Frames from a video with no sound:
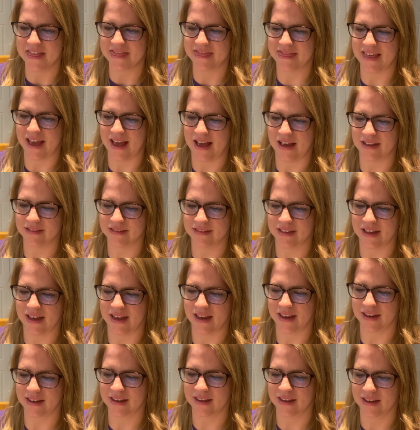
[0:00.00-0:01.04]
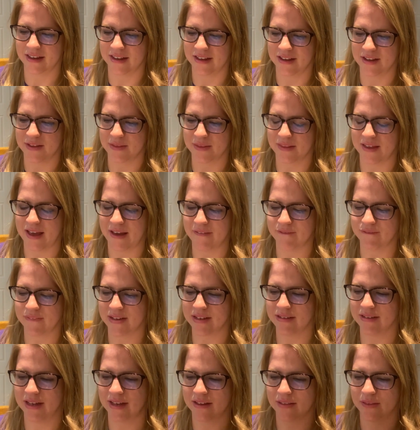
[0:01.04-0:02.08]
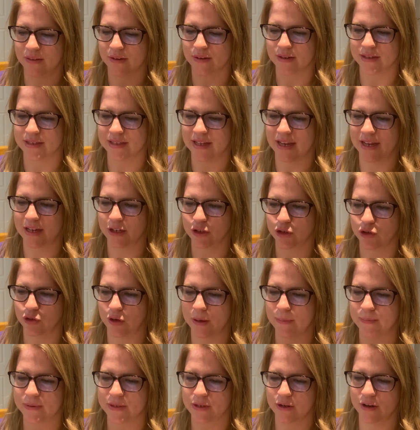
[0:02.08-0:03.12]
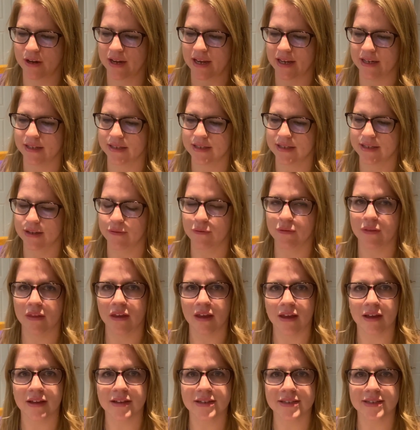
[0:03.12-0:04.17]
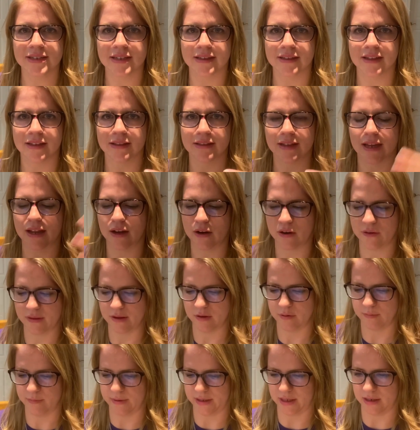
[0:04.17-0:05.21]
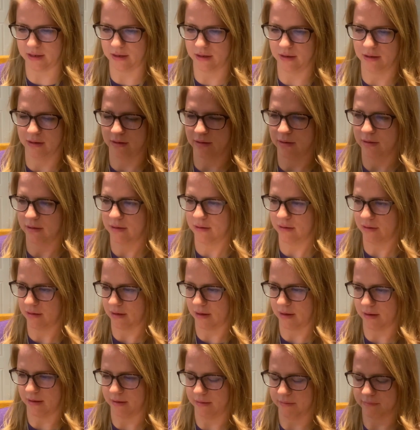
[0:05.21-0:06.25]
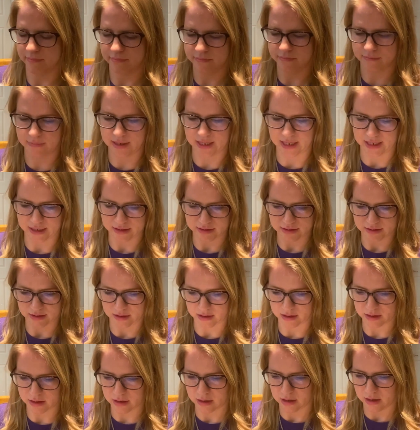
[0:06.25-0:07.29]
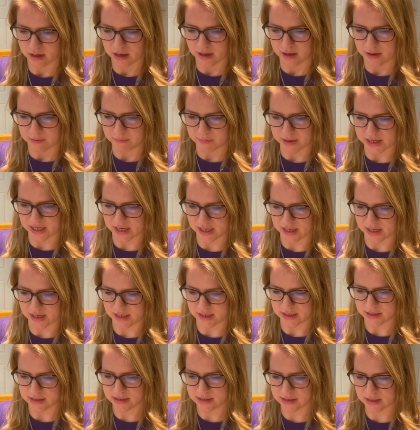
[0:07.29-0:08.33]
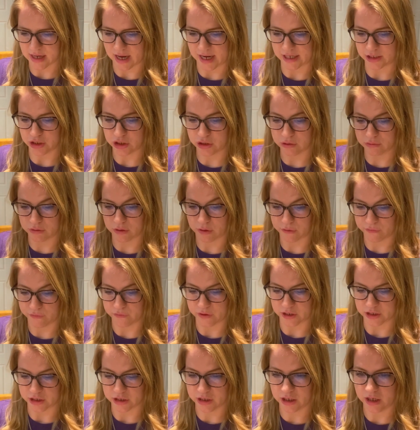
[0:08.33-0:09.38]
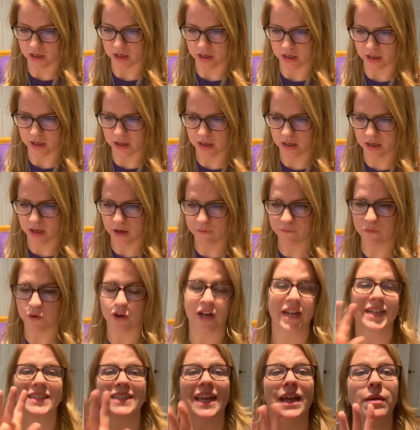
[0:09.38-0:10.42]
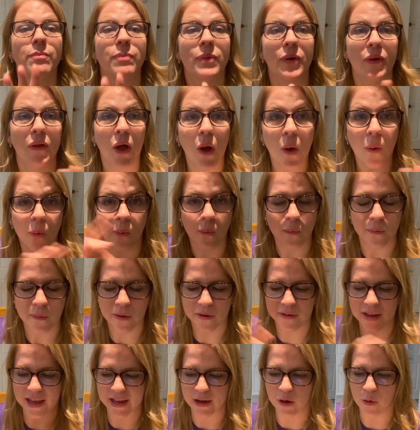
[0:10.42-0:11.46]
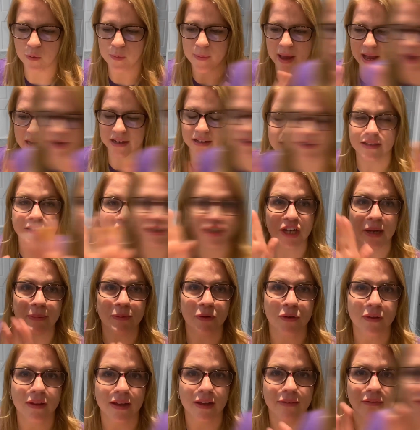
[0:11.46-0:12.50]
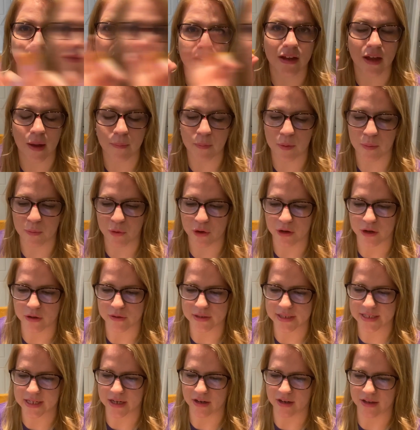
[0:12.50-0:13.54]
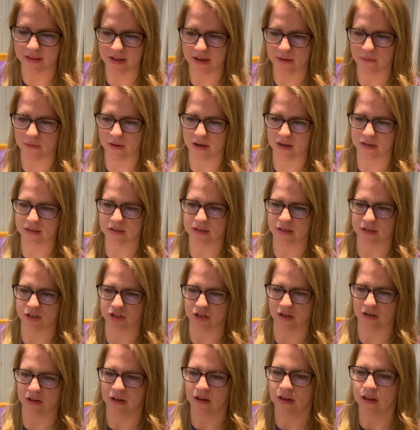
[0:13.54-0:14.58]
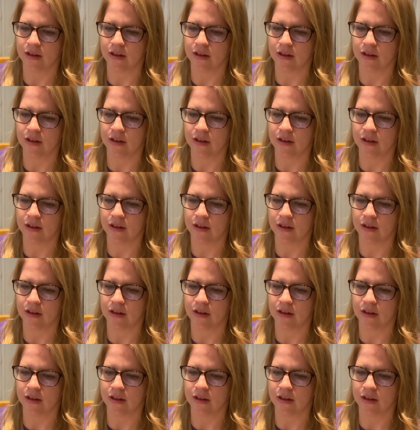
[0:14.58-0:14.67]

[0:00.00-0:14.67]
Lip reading: that, like, I feel like there's like drips or hints of things, and then later they'll be answered. Because I do know for sure, for example, go back, chapter 11, a couple more notes here that I wanted to touch on,